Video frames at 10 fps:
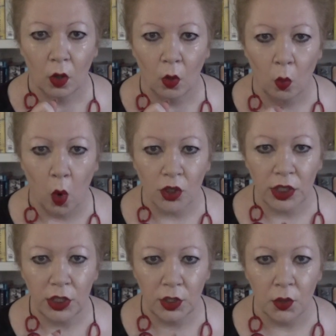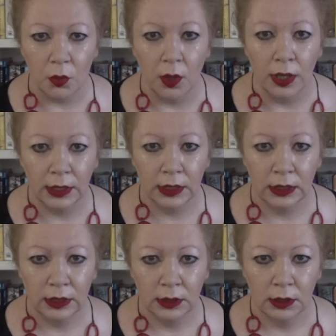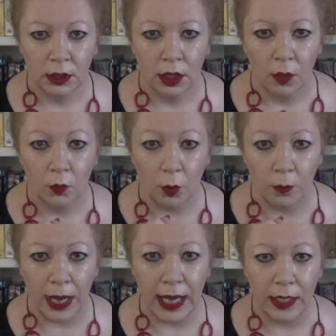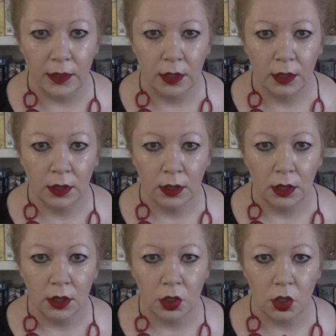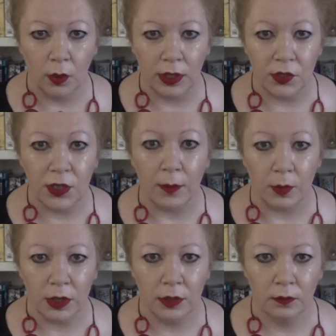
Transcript: What are you prepared to accept?